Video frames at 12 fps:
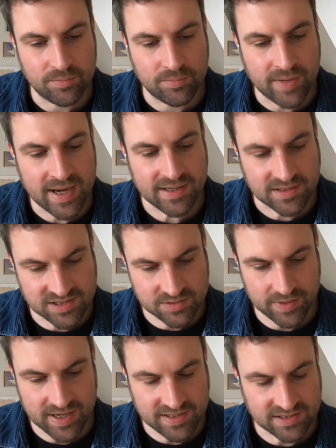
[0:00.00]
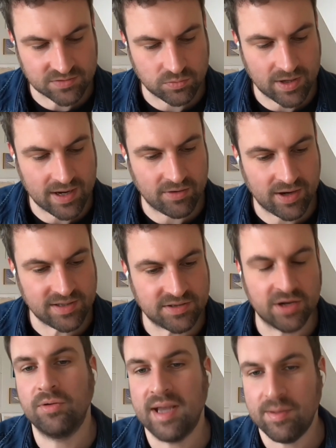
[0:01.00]
make space where I
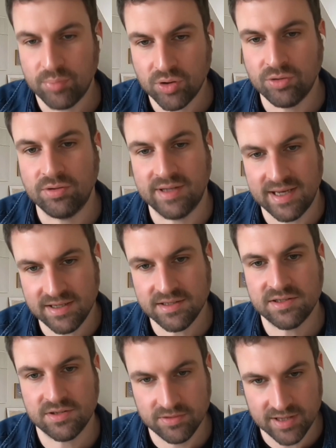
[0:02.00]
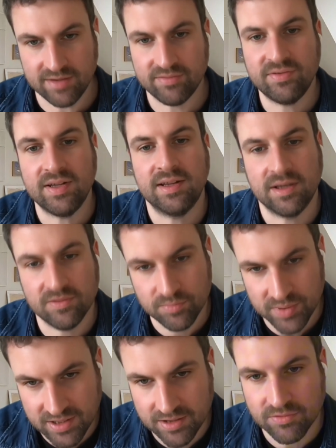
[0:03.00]
don't get pulled into that feeling
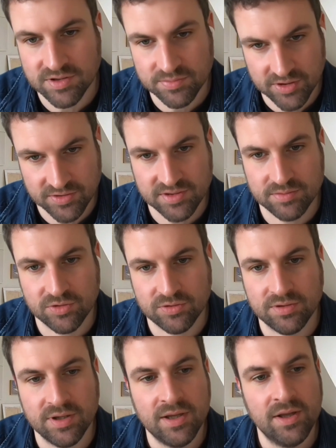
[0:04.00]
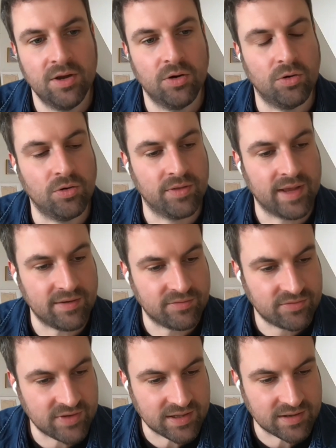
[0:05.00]
of being responsible or that
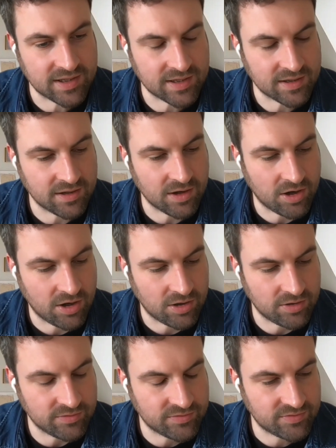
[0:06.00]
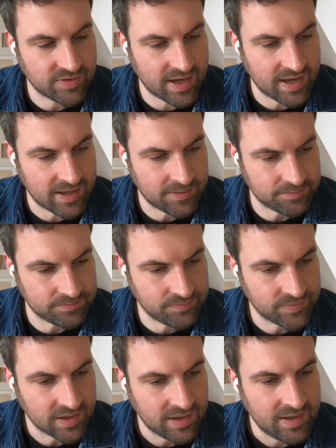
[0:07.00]
feeling of
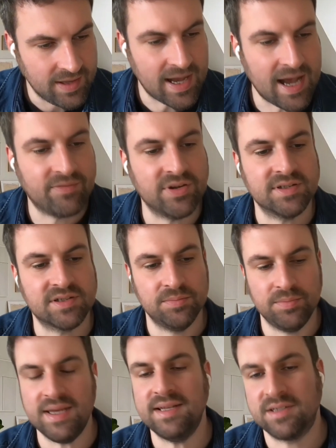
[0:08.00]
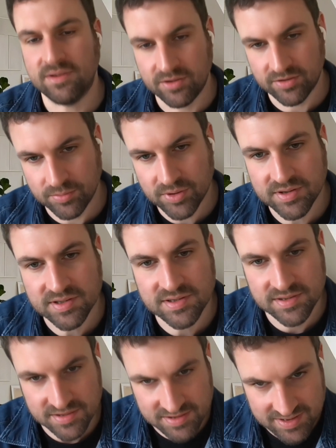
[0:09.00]
having to meet another
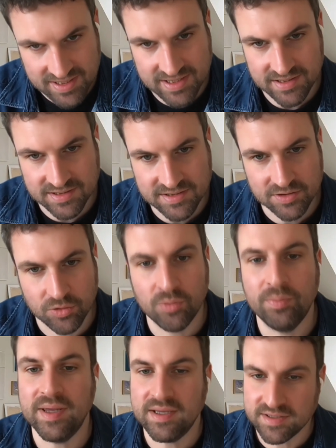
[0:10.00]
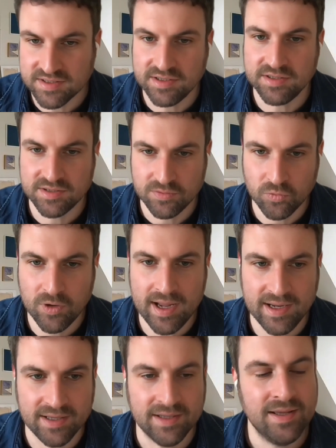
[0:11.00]
person's needs or be a certain
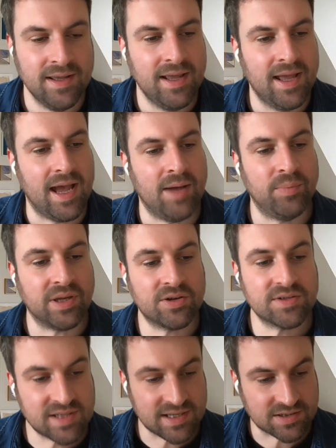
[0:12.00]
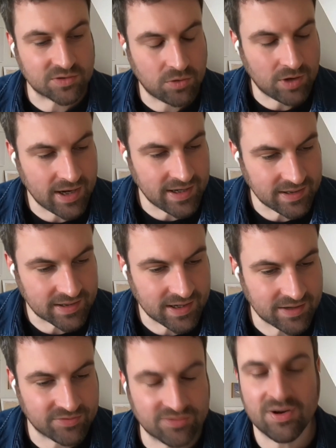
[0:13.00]
way. And because that's quite
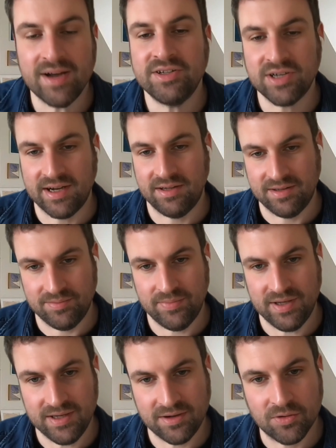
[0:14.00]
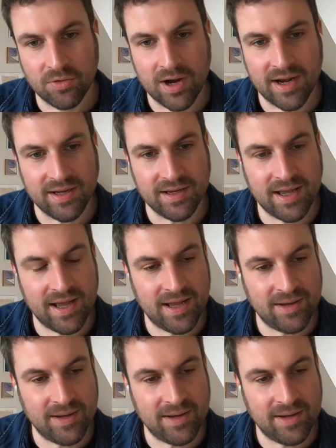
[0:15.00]
kind of fragile in me and quite